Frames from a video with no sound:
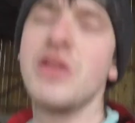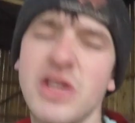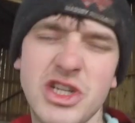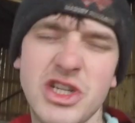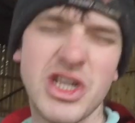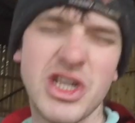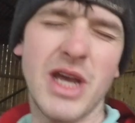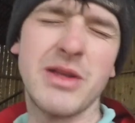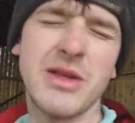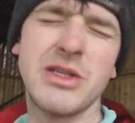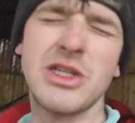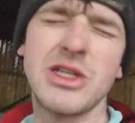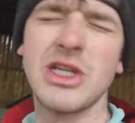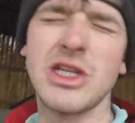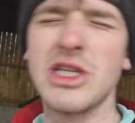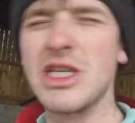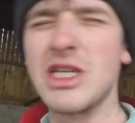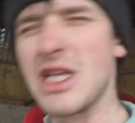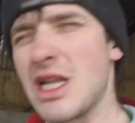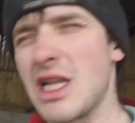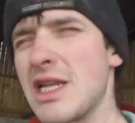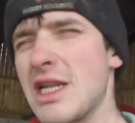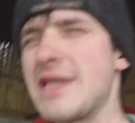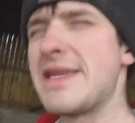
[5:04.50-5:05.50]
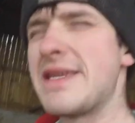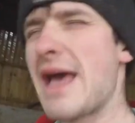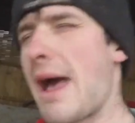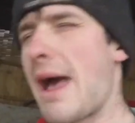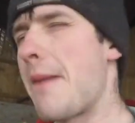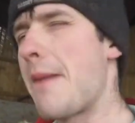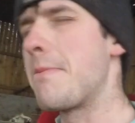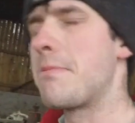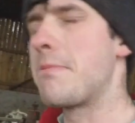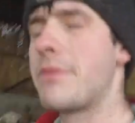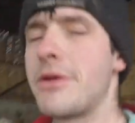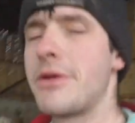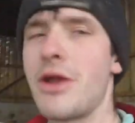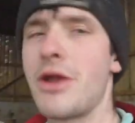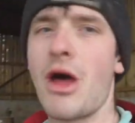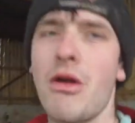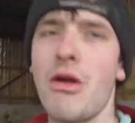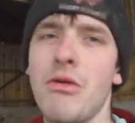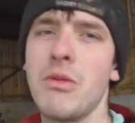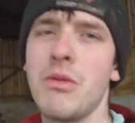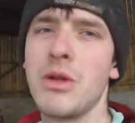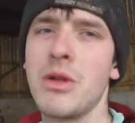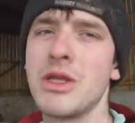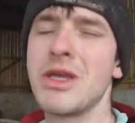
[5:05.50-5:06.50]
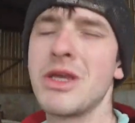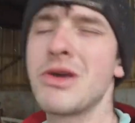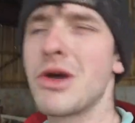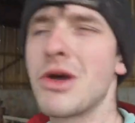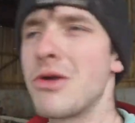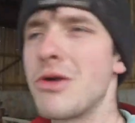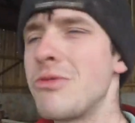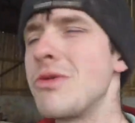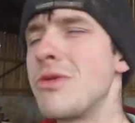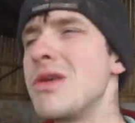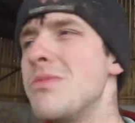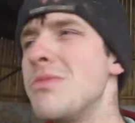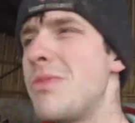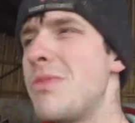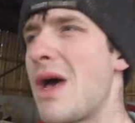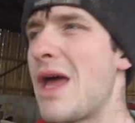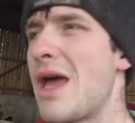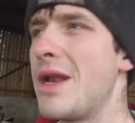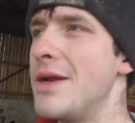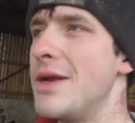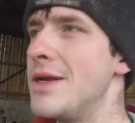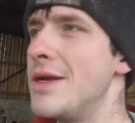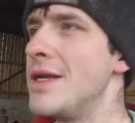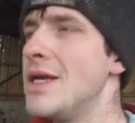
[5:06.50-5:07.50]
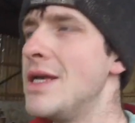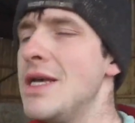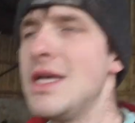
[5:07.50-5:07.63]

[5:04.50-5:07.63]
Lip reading: the sheds are still damp and horrible, and you've got to re-bed, and